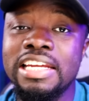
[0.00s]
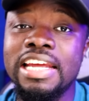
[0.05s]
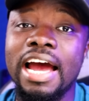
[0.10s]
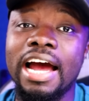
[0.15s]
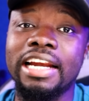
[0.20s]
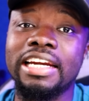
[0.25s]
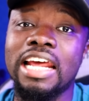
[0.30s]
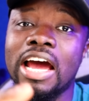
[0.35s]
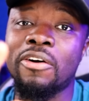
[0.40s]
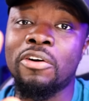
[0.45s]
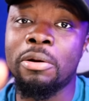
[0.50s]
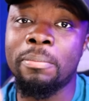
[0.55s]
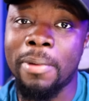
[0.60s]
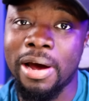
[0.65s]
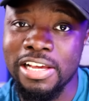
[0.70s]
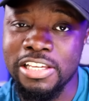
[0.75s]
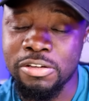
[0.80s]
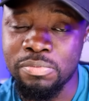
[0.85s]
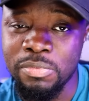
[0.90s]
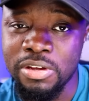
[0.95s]
Yeah, that
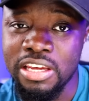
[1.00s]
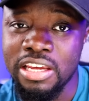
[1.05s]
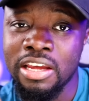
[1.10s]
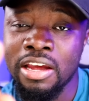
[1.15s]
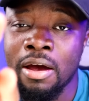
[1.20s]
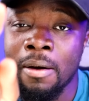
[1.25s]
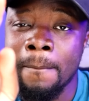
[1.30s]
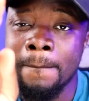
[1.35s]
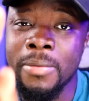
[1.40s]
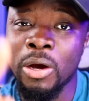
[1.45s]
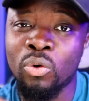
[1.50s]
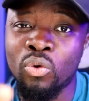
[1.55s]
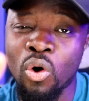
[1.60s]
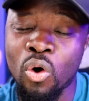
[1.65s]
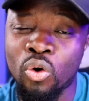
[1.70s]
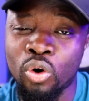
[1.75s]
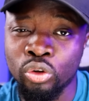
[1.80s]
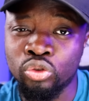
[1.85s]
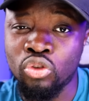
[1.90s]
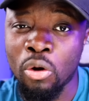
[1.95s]
reminds me. Me
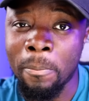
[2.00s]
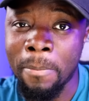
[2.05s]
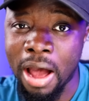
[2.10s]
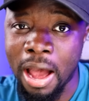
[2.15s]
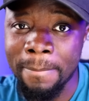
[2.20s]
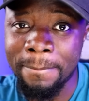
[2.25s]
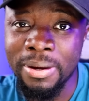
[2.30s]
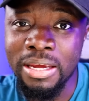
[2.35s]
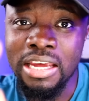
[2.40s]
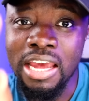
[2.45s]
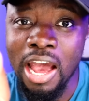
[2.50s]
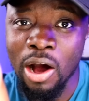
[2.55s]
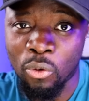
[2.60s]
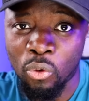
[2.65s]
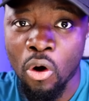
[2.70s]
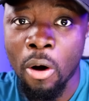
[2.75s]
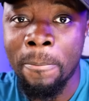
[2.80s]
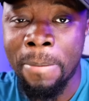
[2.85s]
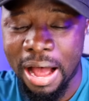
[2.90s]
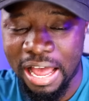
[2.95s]
koko to baby
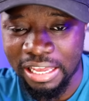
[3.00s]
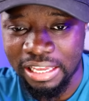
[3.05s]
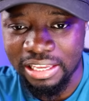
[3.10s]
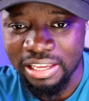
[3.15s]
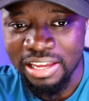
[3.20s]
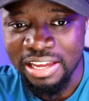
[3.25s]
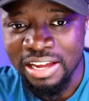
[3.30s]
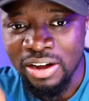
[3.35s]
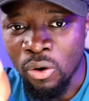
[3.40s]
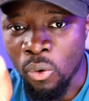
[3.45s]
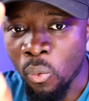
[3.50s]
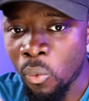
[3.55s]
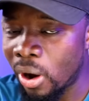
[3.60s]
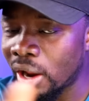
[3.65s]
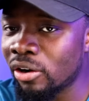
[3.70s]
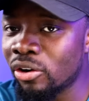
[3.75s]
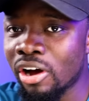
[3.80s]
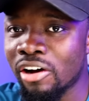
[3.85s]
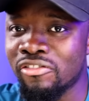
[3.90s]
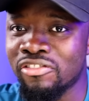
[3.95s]
Ecobank.
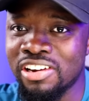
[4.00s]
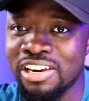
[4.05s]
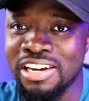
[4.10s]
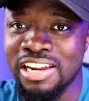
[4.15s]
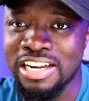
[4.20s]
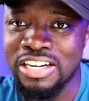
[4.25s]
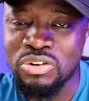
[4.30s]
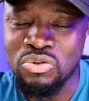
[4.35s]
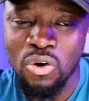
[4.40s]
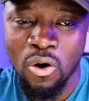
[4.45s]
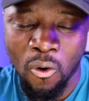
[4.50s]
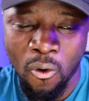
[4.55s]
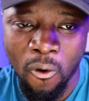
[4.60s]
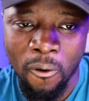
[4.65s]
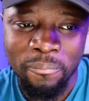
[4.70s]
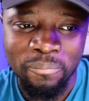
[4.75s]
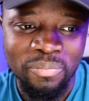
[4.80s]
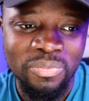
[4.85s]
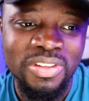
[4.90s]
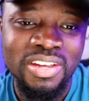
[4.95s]
One lovely lady
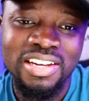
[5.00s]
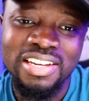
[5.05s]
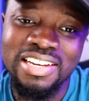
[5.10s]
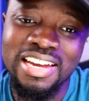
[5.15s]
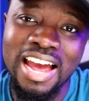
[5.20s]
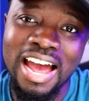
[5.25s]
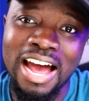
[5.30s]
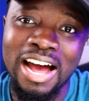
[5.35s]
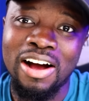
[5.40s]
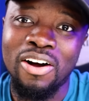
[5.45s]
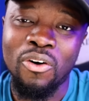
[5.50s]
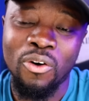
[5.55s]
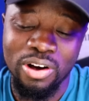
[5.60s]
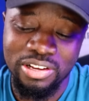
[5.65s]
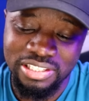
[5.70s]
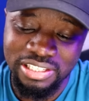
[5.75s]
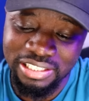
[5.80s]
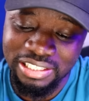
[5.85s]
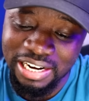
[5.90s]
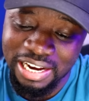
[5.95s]
oho. Yeah, or
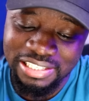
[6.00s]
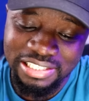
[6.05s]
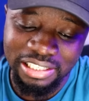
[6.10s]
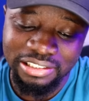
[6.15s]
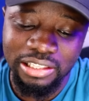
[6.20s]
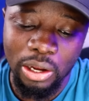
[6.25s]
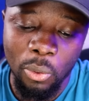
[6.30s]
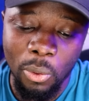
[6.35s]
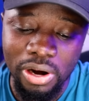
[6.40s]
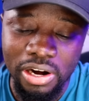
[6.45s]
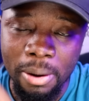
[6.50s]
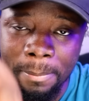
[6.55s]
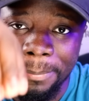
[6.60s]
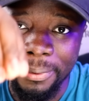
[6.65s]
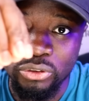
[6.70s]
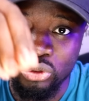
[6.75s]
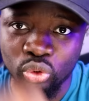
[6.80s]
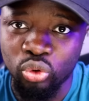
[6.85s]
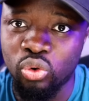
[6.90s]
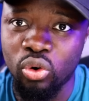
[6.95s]
see that Shatta Wale
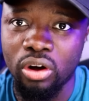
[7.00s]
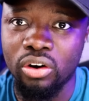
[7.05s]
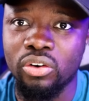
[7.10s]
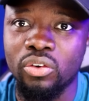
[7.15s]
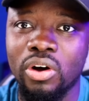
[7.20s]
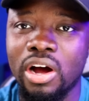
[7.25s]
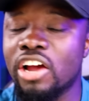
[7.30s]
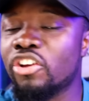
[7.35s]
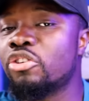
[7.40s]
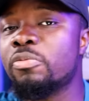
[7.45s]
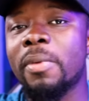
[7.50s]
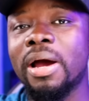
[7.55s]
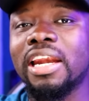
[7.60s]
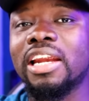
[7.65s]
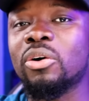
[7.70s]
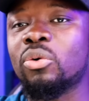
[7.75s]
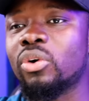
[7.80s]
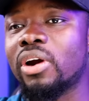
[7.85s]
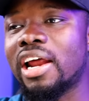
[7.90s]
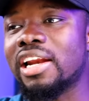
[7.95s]
bedru ono. Ejuma
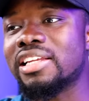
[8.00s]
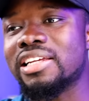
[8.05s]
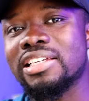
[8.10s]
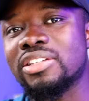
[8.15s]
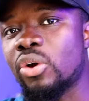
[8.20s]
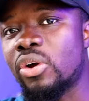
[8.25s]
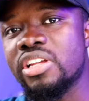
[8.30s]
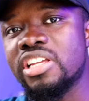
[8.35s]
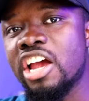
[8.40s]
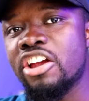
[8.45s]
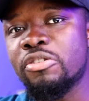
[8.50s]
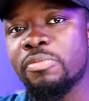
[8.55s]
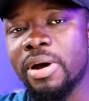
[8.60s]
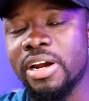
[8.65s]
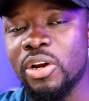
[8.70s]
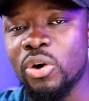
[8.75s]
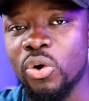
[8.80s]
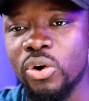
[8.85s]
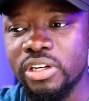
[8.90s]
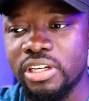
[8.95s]
ne kura nche so nya ejuma
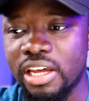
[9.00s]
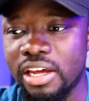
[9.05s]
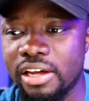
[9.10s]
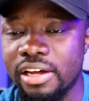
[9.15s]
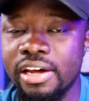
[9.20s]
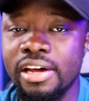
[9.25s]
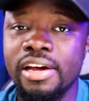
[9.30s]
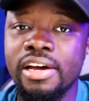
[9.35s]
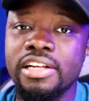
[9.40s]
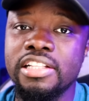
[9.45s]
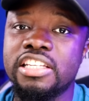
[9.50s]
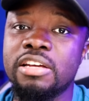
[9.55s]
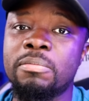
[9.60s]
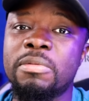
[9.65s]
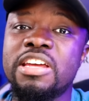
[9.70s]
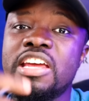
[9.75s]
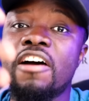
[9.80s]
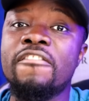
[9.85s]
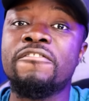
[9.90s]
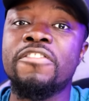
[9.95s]
the whole day.
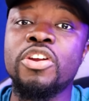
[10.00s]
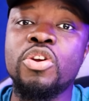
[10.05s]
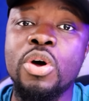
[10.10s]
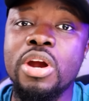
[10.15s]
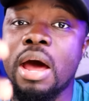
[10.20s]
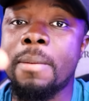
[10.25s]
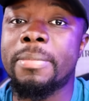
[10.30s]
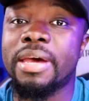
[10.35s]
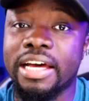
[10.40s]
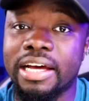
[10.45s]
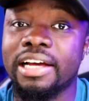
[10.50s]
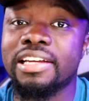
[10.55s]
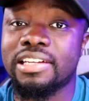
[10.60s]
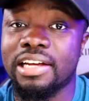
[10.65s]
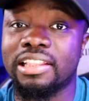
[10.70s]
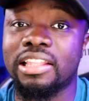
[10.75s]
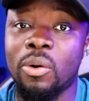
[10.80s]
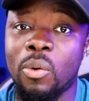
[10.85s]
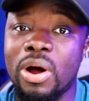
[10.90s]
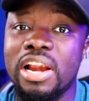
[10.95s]
Ndimi ye video na me ka
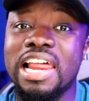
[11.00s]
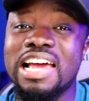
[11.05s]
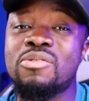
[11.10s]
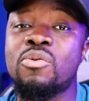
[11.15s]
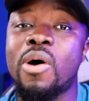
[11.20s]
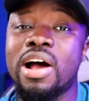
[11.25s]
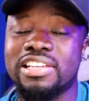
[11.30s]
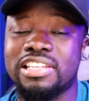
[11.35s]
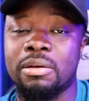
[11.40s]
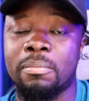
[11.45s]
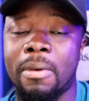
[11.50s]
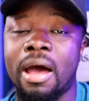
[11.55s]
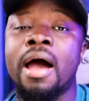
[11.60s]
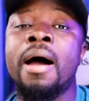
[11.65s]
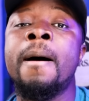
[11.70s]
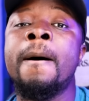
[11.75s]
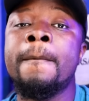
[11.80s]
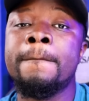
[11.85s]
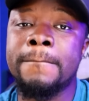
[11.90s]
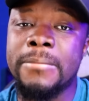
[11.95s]
Shatta Wale wasema.
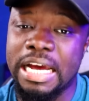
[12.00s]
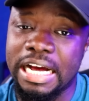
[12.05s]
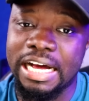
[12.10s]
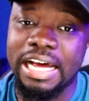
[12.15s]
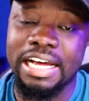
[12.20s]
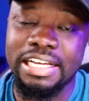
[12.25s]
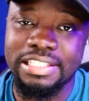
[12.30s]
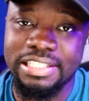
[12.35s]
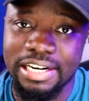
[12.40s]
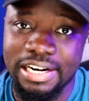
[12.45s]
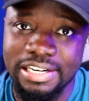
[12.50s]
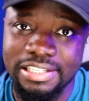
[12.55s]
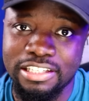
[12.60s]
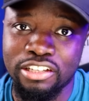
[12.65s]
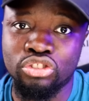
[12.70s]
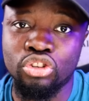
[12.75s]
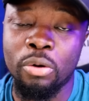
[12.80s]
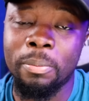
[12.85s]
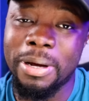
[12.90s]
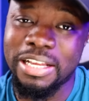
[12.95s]
Men kan jere ne
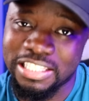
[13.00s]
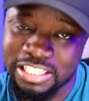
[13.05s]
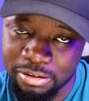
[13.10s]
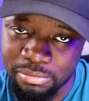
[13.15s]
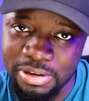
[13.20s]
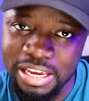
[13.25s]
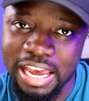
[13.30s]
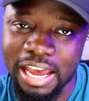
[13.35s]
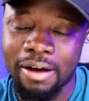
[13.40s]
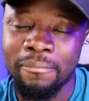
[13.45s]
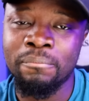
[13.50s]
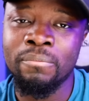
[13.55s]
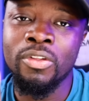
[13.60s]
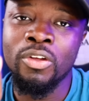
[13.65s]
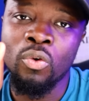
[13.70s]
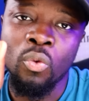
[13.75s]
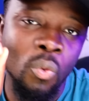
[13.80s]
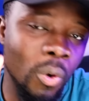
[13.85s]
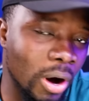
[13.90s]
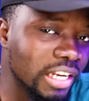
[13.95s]
se so betimi a.
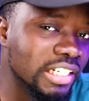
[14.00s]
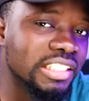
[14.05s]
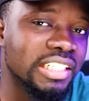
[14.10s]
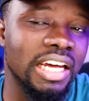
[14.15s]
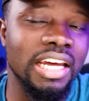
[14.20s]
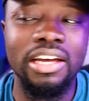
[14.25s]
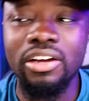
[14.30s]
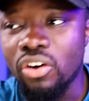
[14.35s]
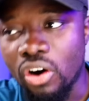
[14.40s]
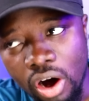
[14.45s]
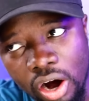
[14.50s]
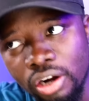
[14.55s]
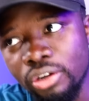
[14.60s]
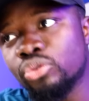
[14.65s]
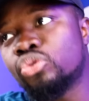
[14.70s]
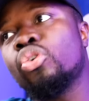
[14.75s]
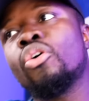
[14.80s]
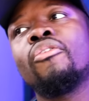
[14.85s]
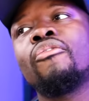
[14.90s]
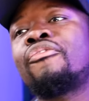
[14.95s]
One day
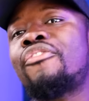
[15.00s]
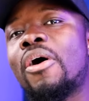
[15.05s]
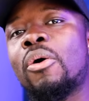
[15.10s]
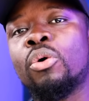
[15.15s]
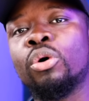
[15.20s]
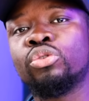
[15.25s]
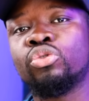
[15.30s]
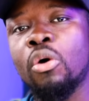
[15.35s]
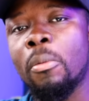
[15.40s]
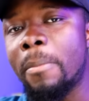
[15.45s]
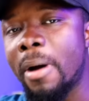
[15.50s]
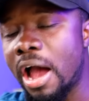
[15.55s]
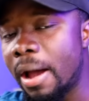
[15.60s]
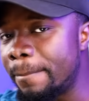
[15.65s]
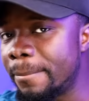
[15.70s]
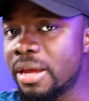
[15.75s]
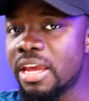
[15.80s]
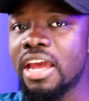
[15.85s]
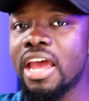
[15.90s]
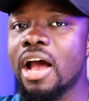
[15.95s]
on to foko to
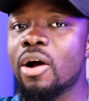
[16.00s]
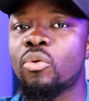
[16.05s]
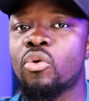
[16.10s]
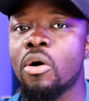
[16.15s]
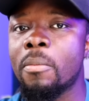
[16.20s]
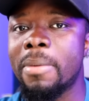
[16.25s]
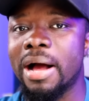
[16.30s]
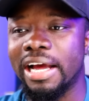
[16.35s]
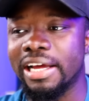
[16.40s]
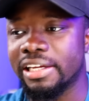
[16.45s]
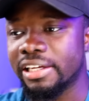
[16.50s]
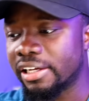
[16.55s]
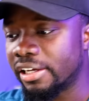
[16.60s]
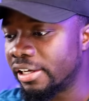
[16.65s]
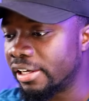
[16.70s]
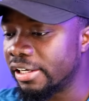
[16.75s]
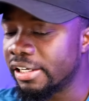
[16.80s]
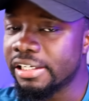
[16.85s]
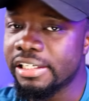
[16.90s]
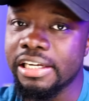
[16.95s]
baby Ecobank.
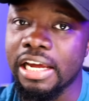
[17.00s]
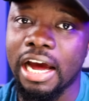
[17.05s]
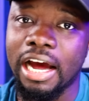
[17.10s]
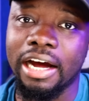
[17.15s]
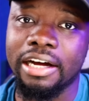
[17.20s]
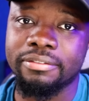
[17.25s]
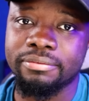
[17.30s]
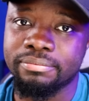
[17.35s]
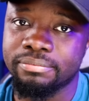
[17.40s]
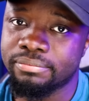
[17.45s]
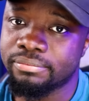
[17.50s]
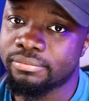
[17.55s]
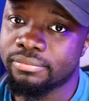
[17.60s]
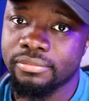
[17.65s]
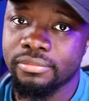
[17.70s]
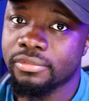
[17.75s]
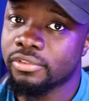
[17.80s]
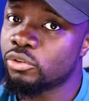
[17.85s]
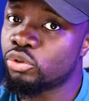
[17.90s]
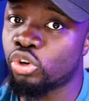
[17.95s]
Yeah.
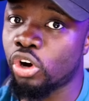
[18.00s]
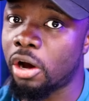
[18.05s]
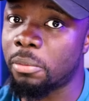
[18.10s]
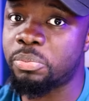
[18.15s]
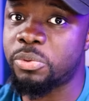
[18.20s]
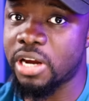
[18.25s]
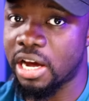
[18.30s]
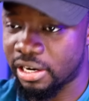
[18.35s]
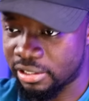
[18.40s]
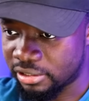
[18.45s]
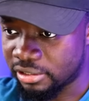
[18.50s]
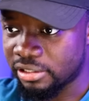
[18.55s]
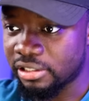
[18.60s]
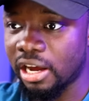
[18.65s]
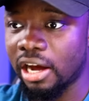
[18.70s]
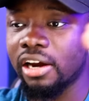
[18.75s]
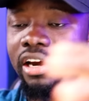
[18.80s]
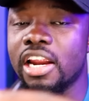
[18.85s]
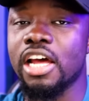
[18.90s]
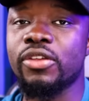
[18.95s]
Job done.
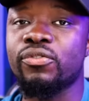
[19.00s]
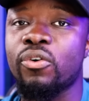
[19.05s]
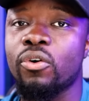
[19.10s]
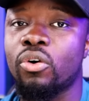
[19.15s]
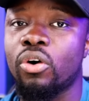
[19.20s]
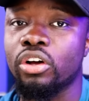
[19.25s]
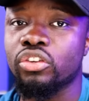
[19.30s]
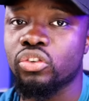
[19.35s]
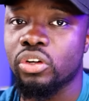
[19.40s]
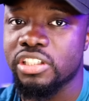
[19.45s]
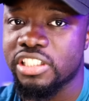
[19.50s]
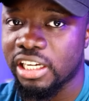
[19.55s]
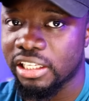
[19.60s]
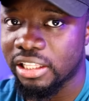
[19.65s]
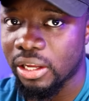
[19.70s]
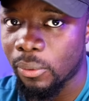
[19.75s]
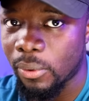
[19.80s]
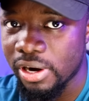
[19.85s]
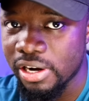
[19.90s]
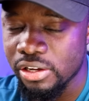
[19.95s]
Now let's focus on
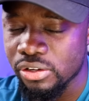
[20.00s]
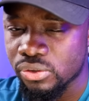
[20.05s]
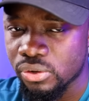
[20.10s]
Shatta Wale